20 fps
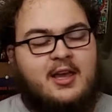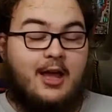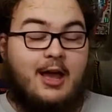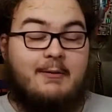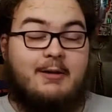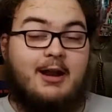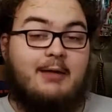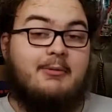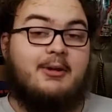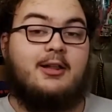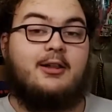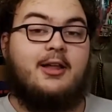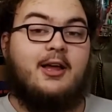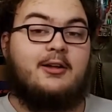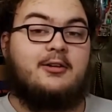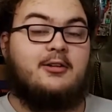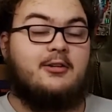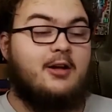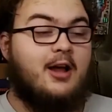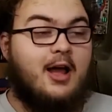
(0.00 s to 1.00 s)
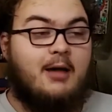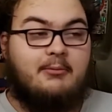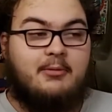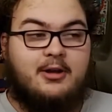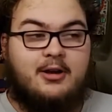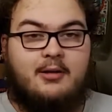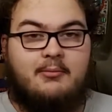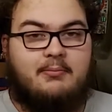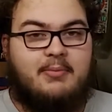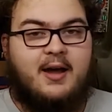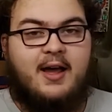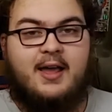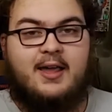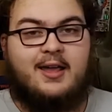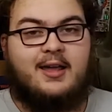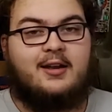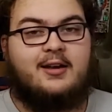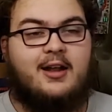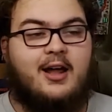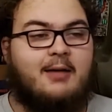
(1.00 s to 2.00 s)
I mean, I'm a collector. I'm going to buy
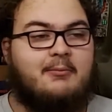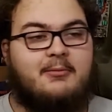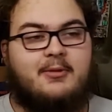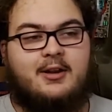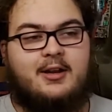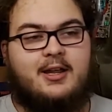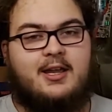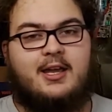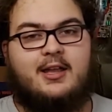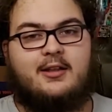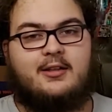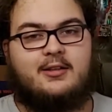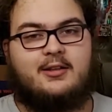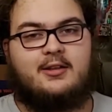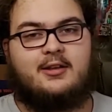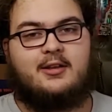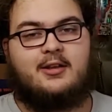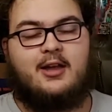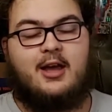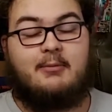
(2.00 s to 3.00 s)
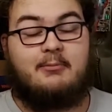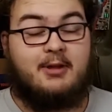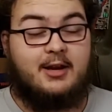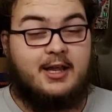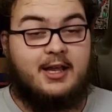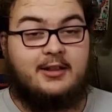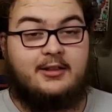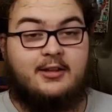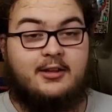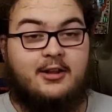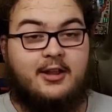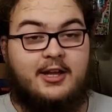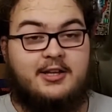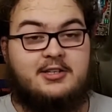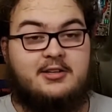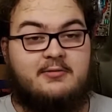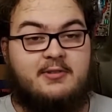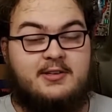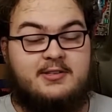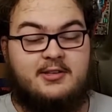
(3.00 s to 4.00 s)
it. I'm going to get the
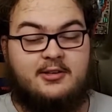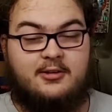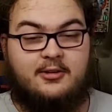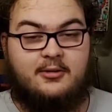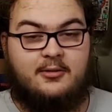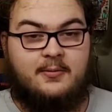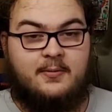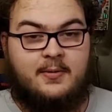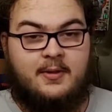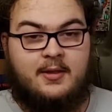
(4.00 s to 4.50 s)
collection physical.